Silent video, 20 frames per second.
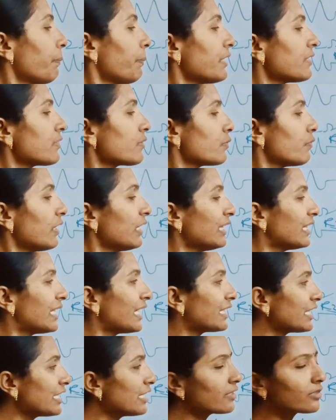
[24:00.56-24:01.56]
plus 1, that
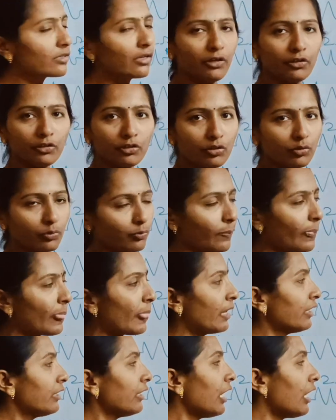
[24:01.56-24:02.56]
is 2.
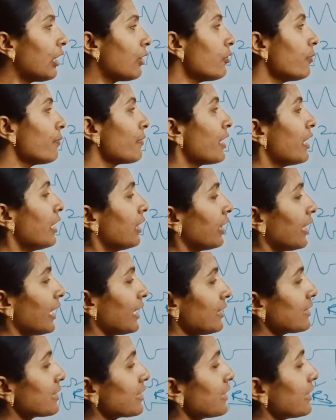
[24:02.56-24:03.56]
Now
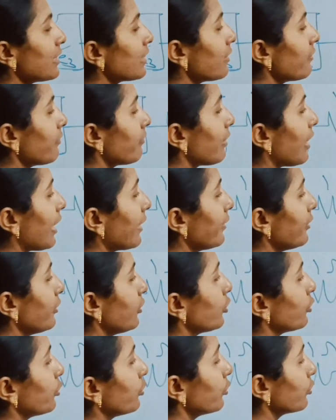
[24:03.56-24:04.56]
consider 1,
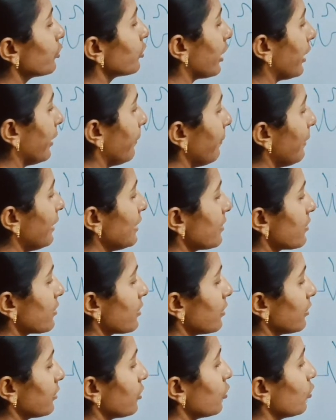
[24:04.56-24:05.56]
2, 3 means
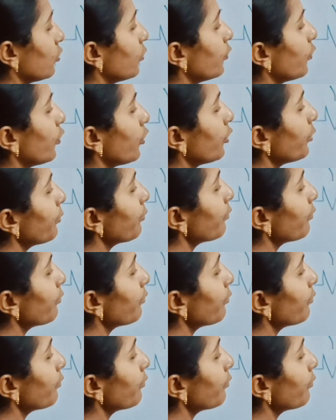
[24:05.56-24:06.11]
2 ohm,